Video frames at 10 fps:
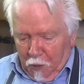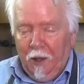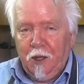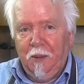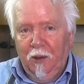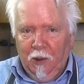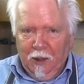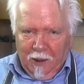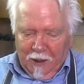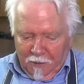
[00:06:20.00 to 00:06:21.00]
quite a bit
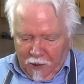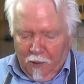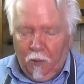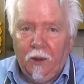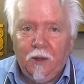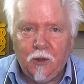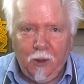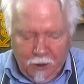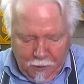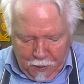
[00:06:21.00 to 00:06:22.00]
runnier than I want, so
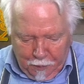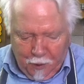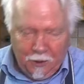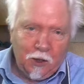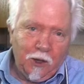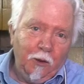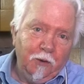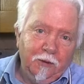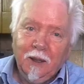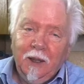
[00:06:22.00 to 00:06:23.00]
I'm going to pop it on the
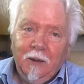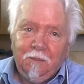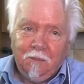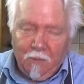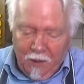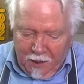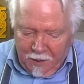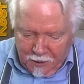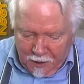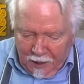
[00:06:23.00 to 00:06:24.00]
stove
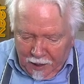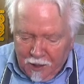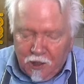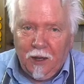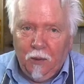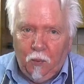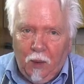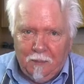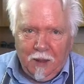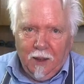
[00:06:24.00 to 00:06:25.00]
and heat it
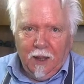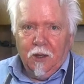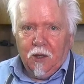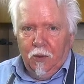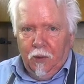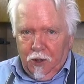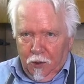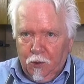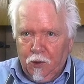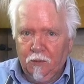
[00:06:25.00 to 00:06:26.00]
rapidly to
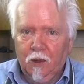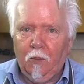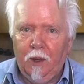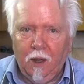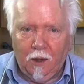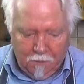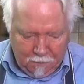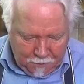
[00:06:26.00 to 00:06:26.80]
reduce quite a lot.